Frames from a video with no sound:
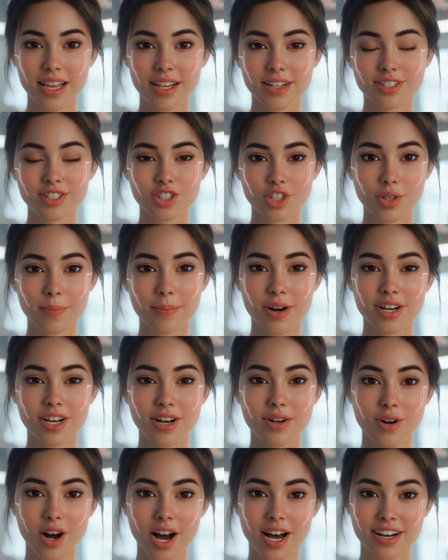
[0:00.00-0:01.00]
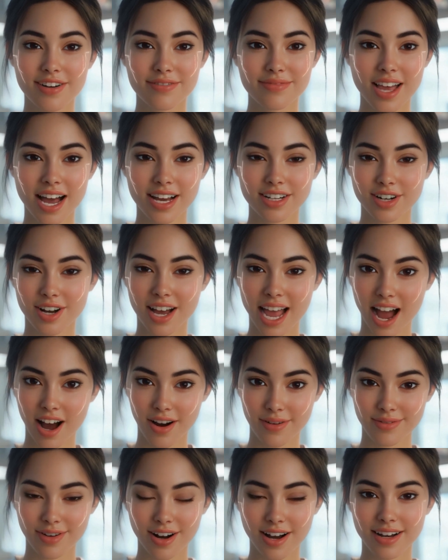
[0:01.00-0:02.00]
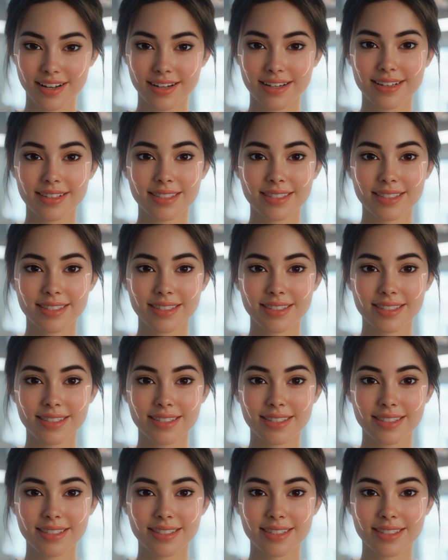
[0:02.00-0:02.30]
Tumor necrotic factor alpha,